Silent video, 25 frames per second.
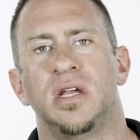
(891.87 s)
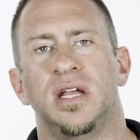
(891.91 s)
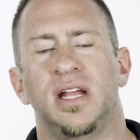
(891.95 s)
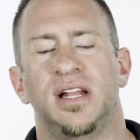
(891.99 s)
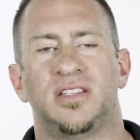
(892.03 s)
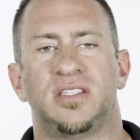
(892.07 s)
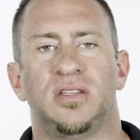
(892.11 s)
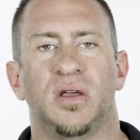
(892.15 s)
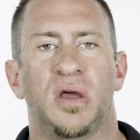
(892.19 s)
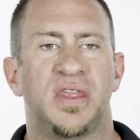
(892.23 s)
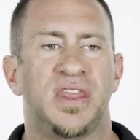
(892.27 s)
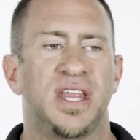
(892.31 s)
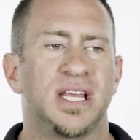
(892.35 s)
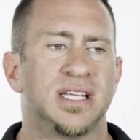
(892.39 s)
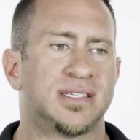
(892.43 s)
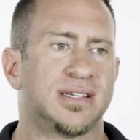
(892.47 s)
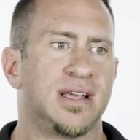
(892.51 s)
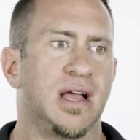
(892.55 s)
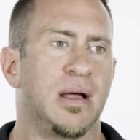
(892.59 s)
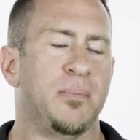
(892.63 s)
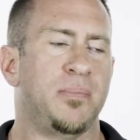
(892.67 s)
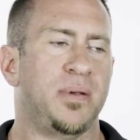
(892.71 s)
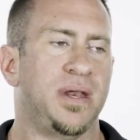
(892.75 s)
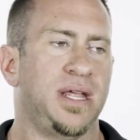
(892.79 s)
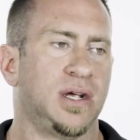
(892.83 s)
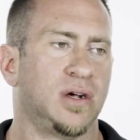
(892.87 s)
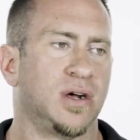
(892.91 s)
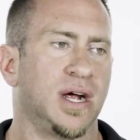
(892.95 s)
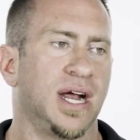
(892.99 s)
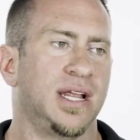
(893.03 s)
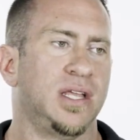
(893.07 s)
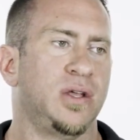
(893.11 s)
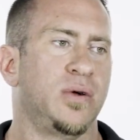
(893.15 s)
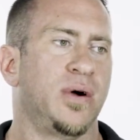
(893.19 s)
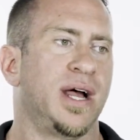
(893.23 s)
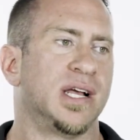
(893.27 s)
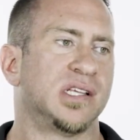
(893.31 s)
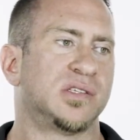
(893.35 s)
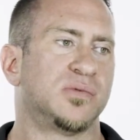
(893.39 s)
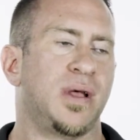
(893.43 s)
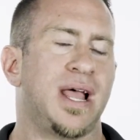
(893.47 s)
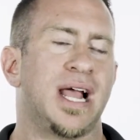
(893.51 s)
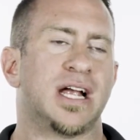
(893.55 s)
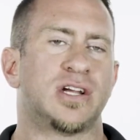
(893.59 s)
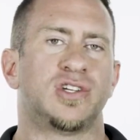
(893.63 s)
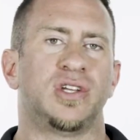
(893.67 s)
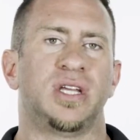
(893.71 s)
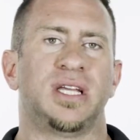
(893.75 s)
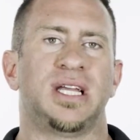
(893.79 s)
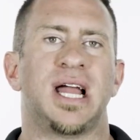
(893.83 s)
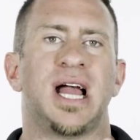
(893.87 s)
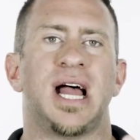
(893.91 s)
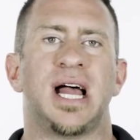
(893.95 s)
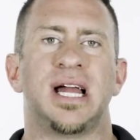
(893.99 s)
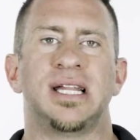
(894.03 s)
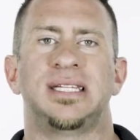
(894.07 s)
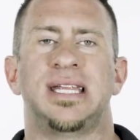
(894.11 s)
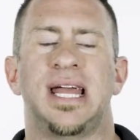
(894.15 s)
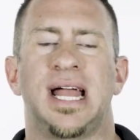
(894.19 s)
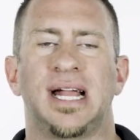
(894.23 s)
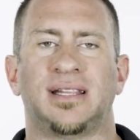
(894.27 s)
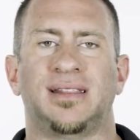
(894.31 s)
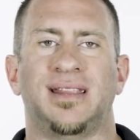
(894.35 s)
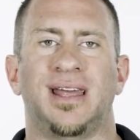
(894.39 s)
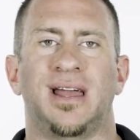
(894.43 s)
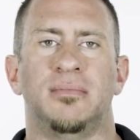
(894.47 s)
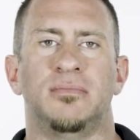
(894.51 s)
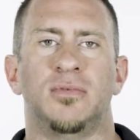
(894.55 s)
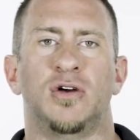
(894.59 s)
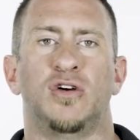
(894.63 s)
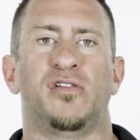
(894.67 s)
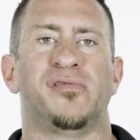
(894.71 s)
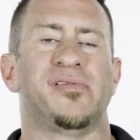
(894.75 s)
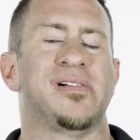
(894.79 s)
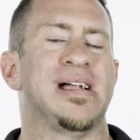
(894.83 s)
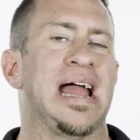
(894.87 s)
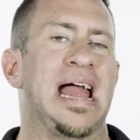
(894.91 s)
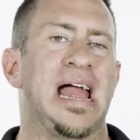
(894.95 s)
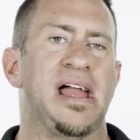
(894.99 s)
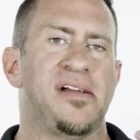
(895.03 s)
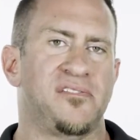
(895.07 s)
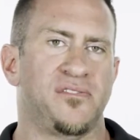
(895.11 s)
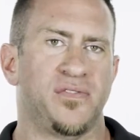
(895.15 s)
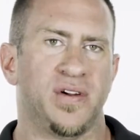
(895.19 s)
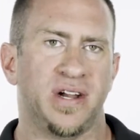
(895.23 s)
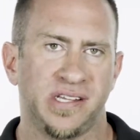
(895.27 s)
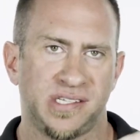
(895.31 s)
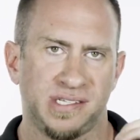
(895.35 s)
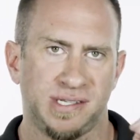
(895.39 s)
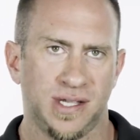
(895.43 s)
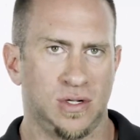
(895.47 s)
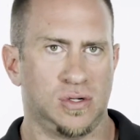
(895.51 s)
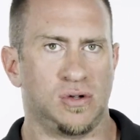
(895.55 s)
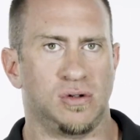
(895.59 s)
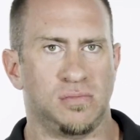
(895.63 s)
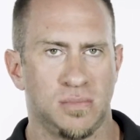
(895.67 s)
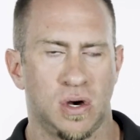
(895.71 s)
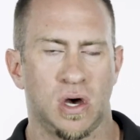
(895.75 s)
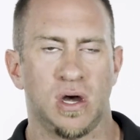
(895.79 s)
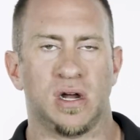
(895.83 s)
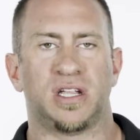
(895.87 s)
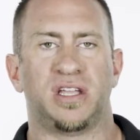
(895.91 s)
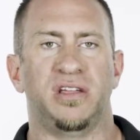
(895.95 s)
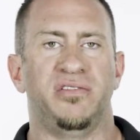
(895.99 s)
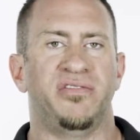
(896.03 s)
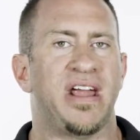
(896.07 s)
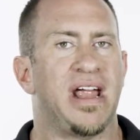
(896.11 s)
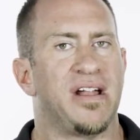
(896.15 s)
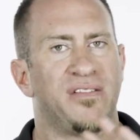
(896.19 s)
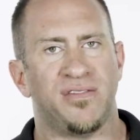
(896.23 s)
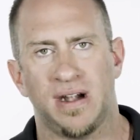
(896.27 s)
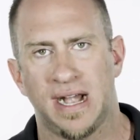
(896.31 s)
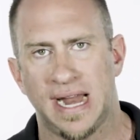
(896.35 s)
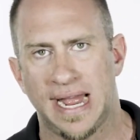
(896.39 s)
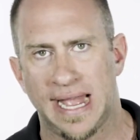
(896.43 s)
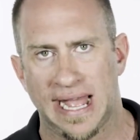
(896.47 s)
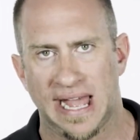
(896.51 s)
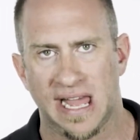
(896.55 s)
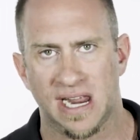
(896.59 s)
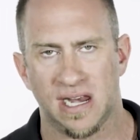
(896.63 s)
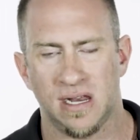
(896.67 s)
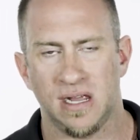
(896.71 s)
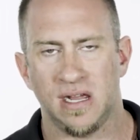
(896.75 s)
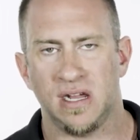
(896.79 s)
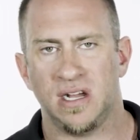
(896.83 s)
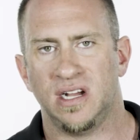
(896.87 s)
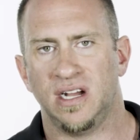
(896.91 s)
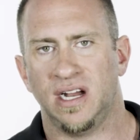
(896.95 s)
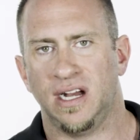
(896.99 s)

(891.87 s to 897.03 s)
And so this company, Credit US, will actually contact them over every single mark you've ever had